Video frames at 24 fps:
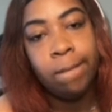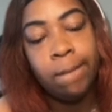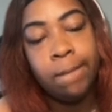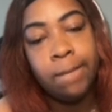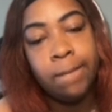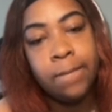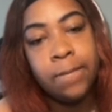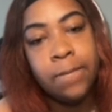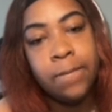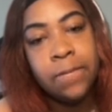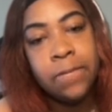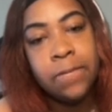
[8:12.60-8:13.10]

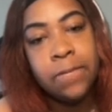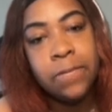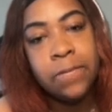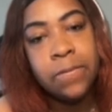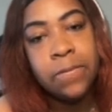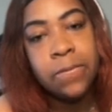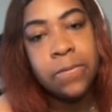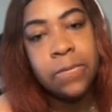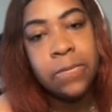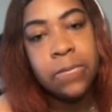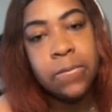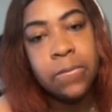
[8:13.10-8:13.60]

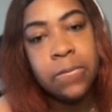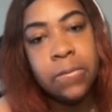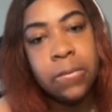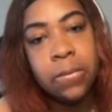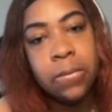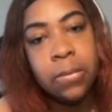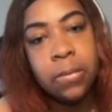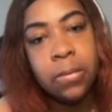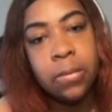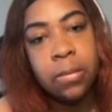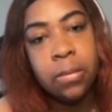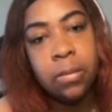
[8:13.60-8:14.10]

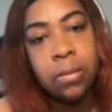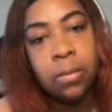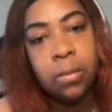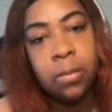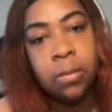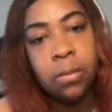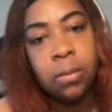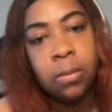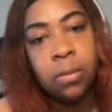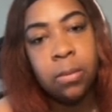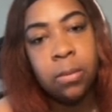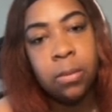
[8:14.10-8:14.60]

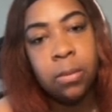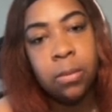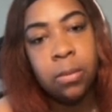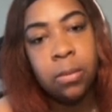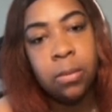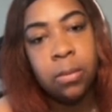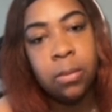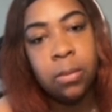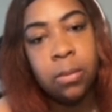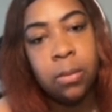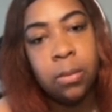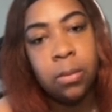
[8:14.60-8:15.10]

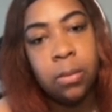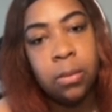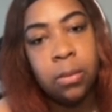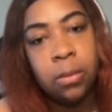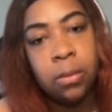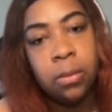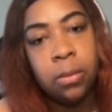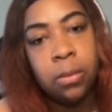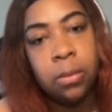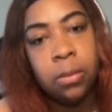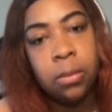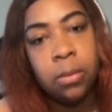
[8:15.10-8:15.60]

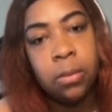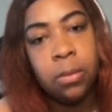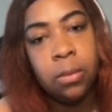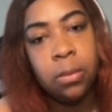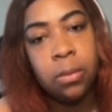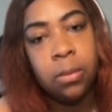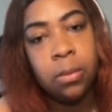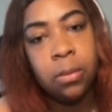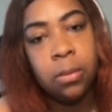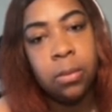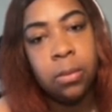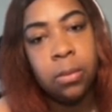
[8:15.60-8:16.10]

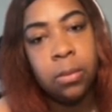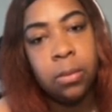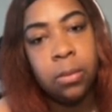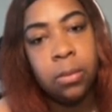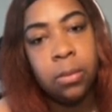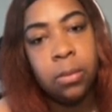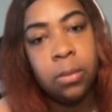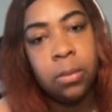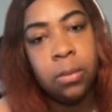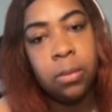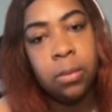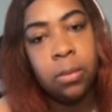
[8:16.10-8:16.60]

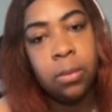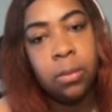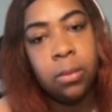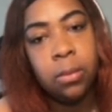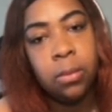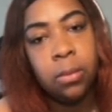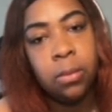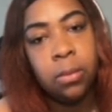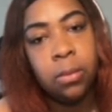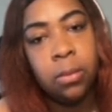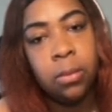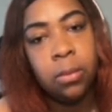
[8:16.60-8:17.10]

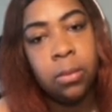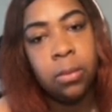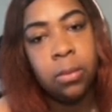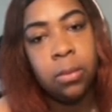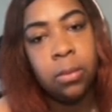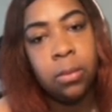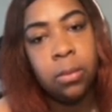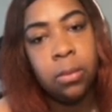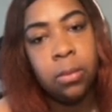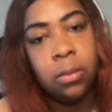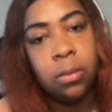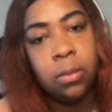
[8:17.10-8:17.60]
This person isn't speaking.